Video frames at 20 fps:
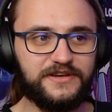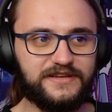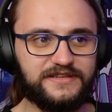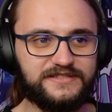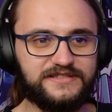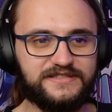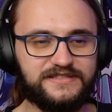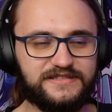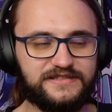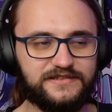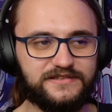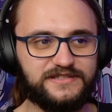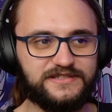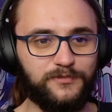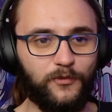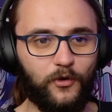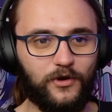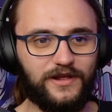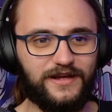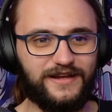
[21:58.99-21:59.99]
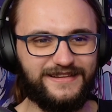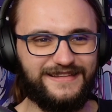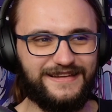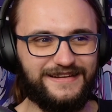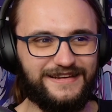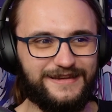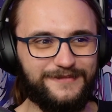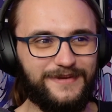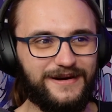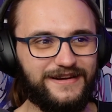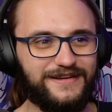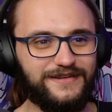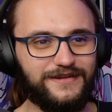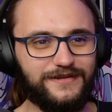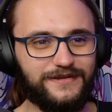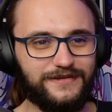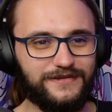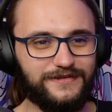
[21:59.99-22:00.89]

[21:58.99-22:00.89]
is smaller than Himari.